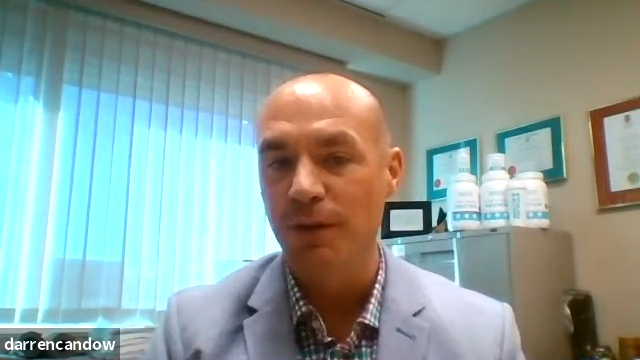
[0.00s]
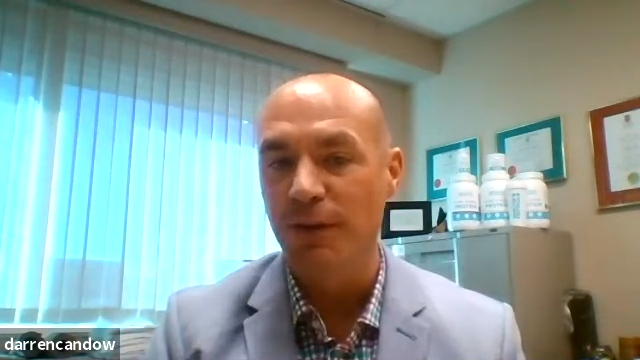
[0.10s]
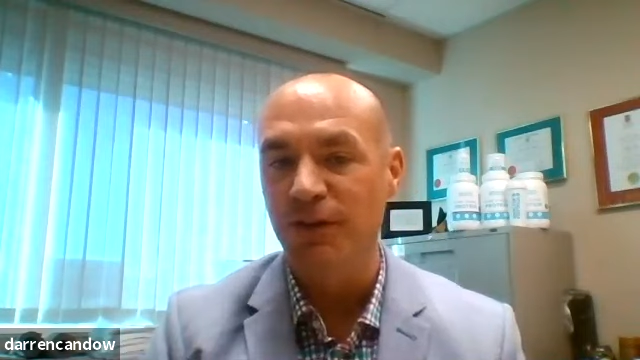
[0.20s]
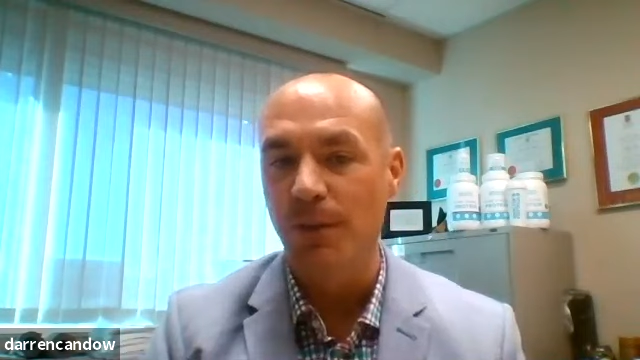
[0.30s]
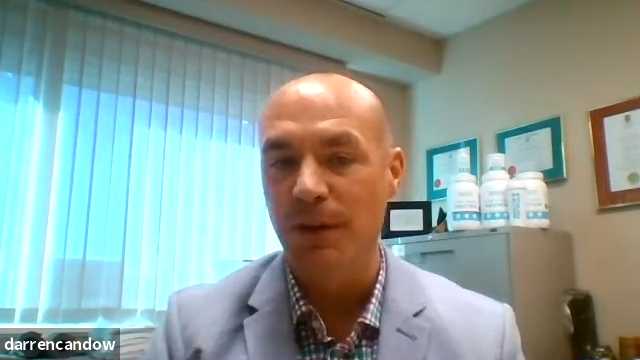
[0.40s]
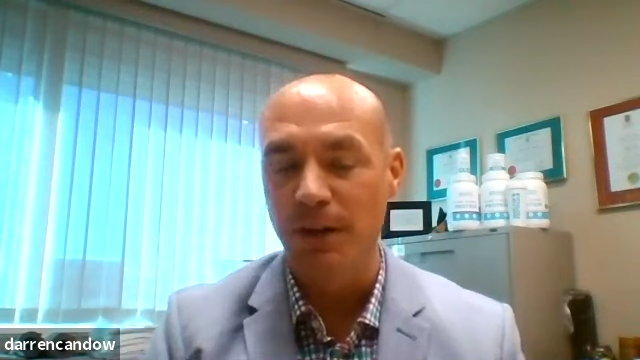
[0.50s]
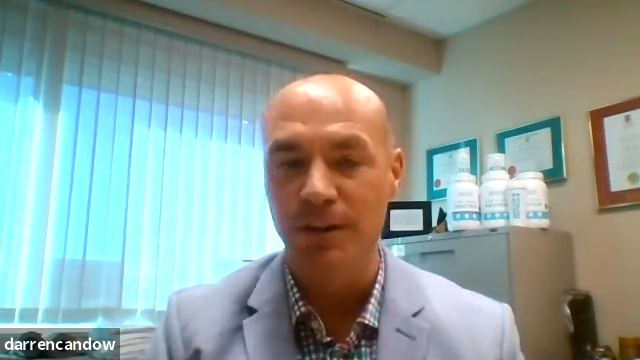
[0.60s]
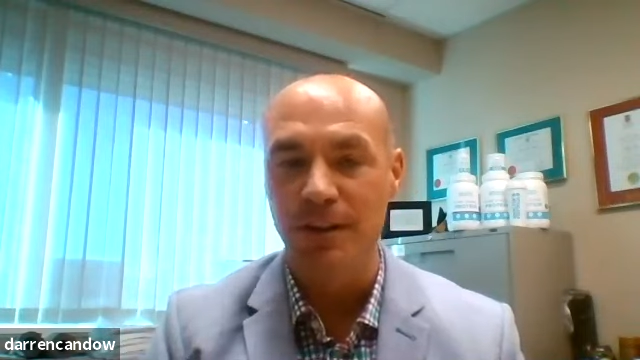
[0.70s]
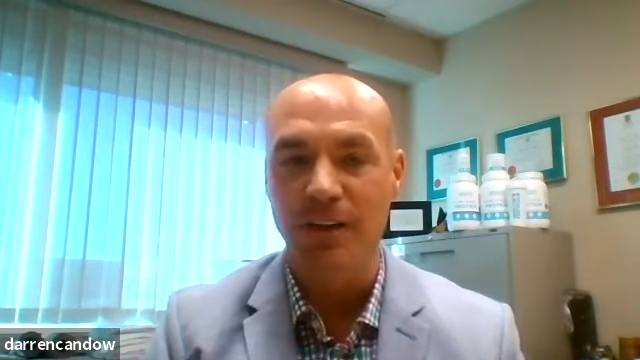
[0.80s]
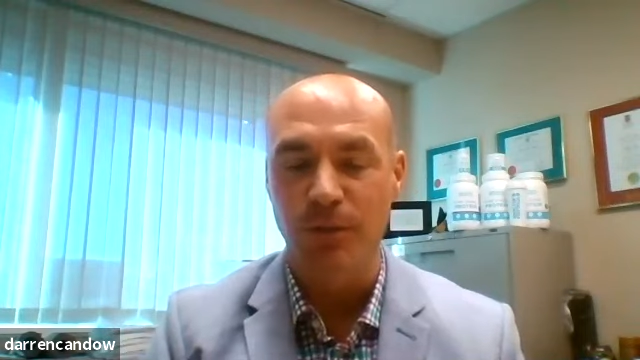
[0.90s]
for someone under
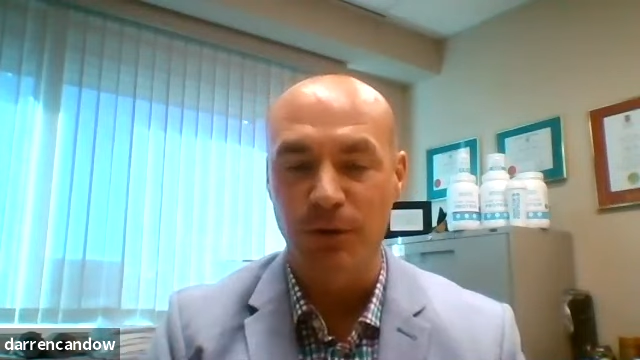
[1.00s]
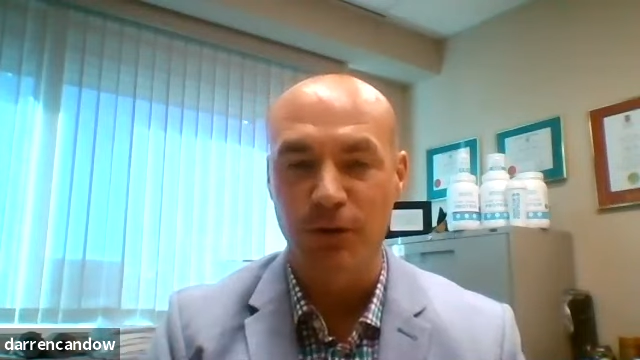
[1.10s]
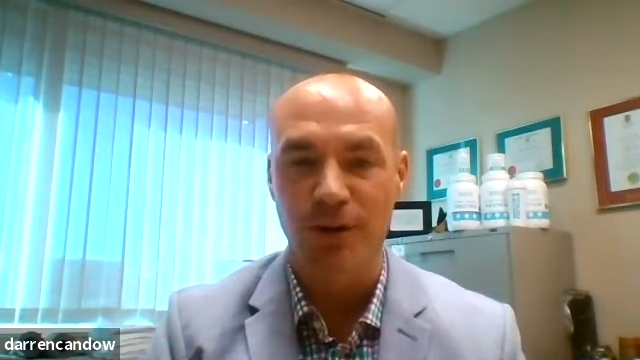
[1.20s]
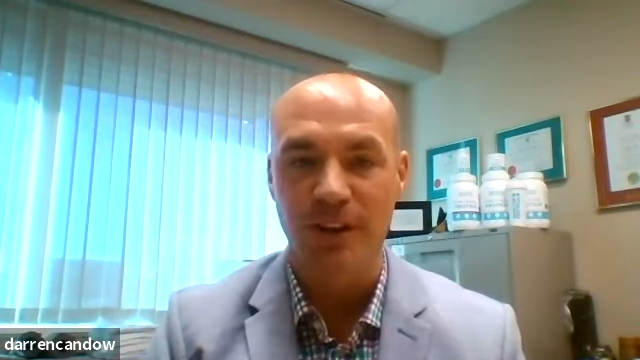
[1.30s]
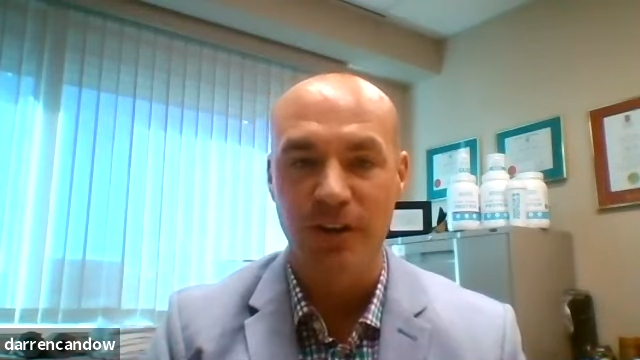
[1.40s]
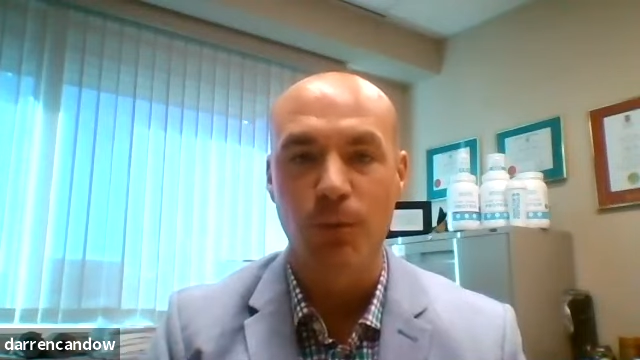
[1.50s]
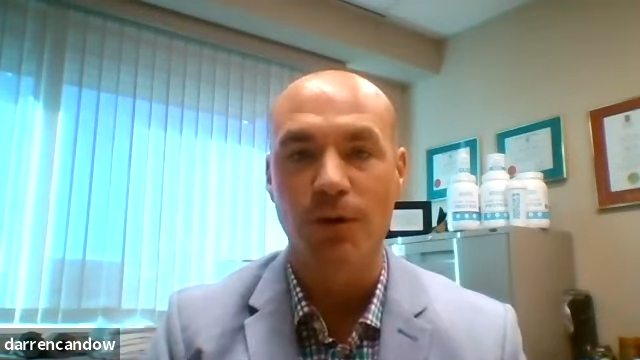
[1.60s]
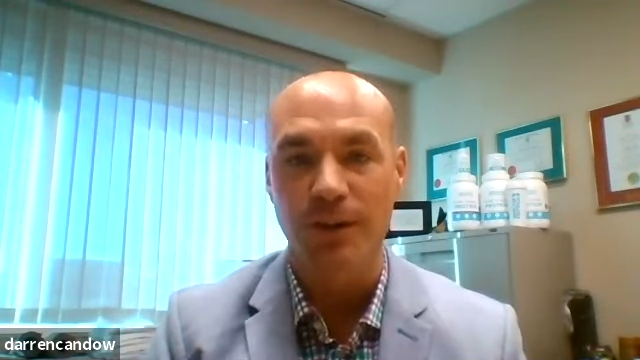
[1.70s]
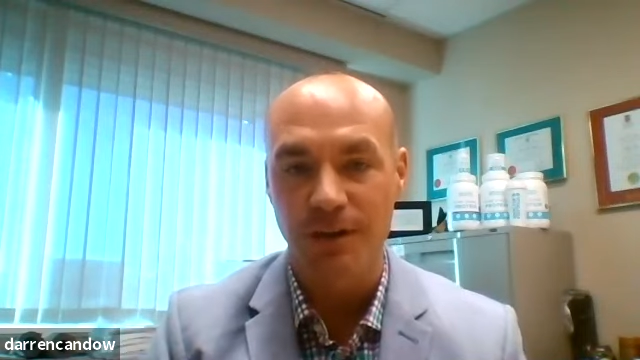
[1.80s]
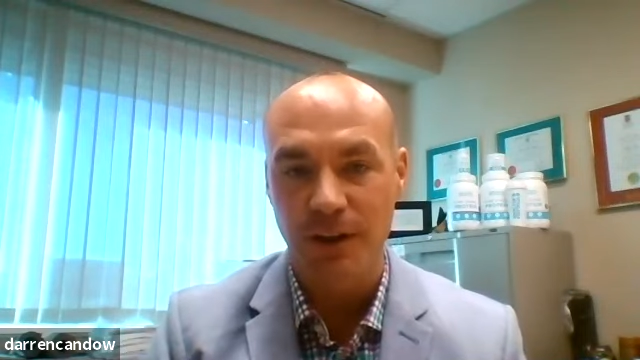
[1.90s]
the age of maturity is
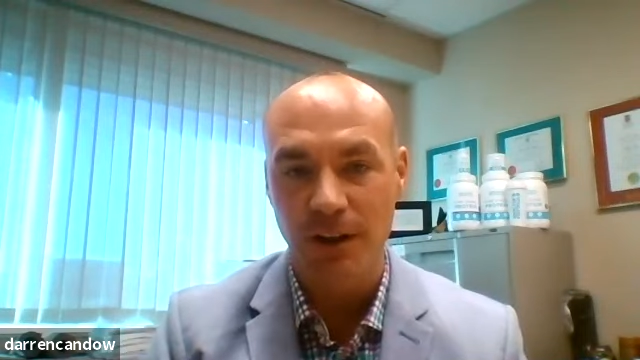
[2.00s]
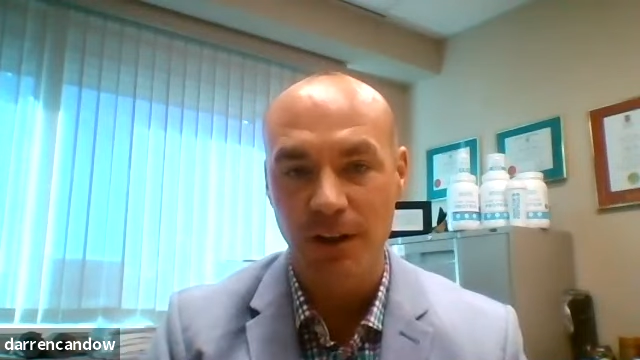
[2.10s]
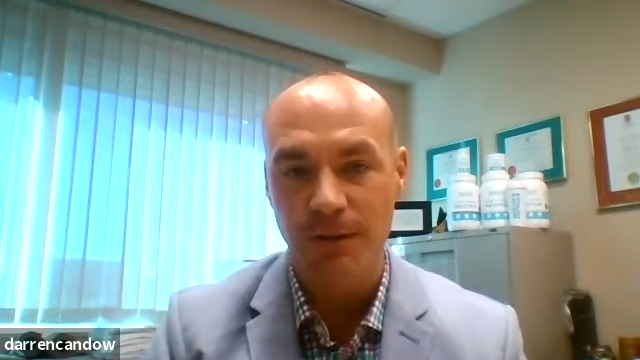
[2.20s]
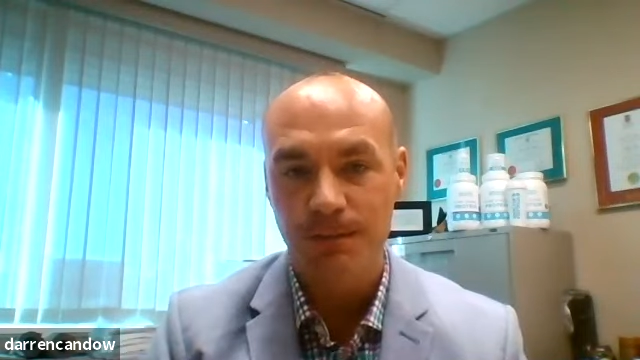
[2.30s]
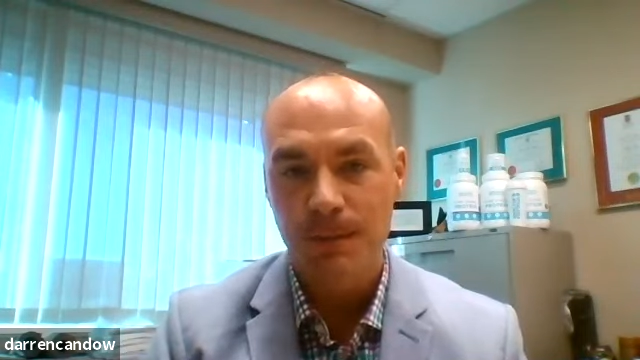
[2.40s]
more difficult.